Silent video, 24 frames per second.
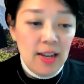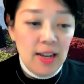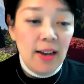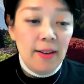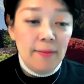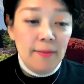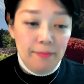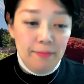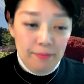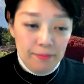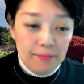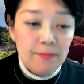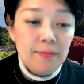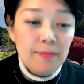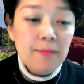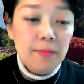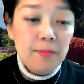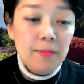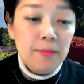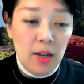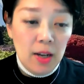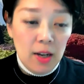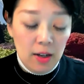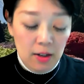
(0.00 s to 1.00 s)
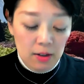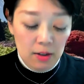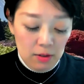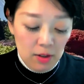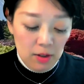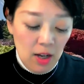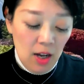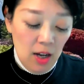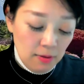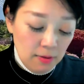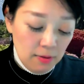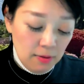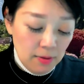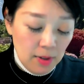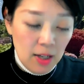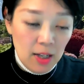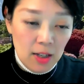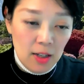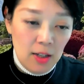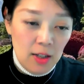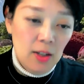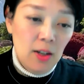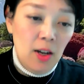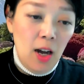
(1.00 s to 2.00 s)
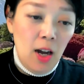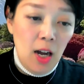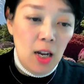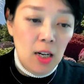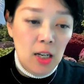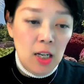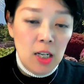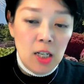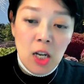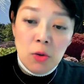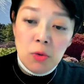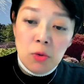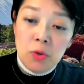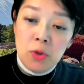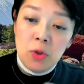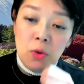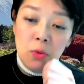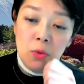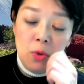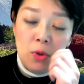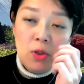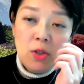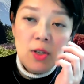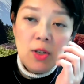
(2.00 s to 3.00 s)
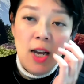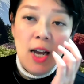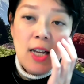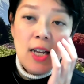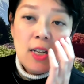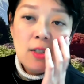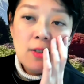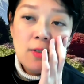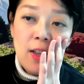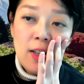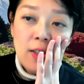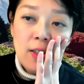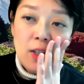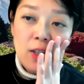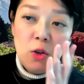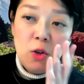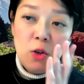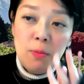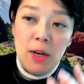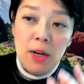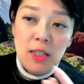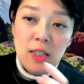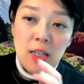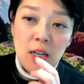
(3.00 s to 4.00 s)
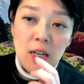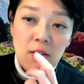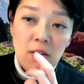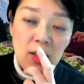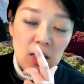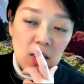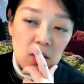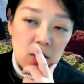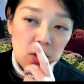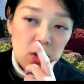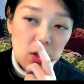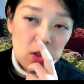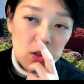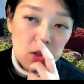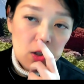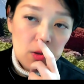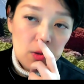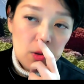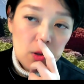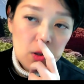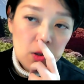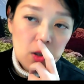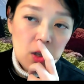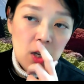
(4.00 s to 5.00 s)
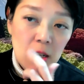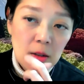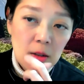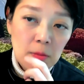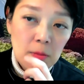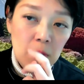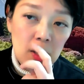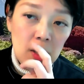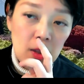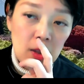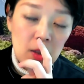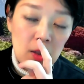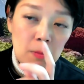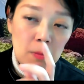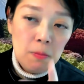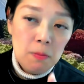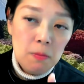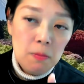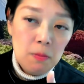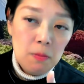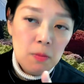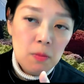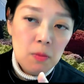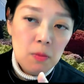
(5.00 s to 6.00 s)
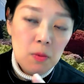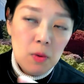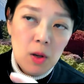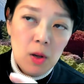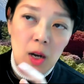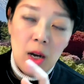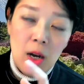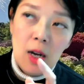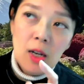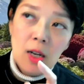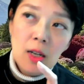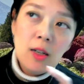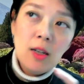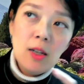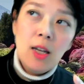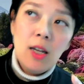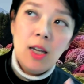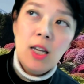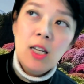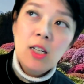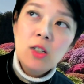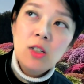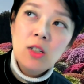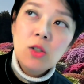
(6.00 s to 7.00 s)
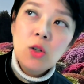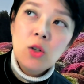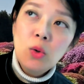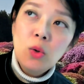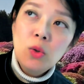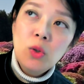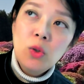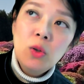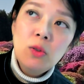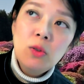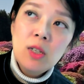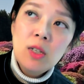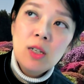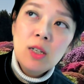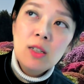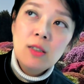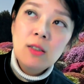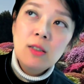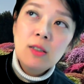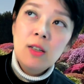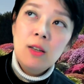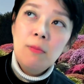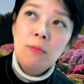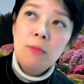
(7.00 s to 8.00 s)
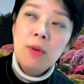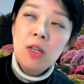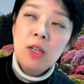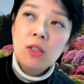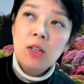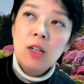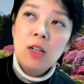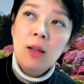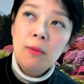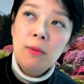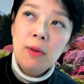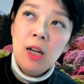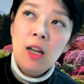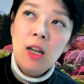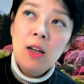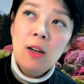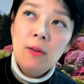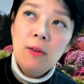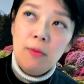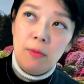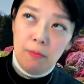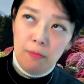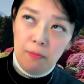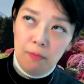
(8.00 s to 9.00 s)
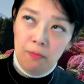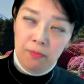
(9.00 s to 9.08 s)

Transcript: Yeah. Okay. Yeah. Yeah. And I also want to ask that the humanitarian internationalism can be it's connotes the image like a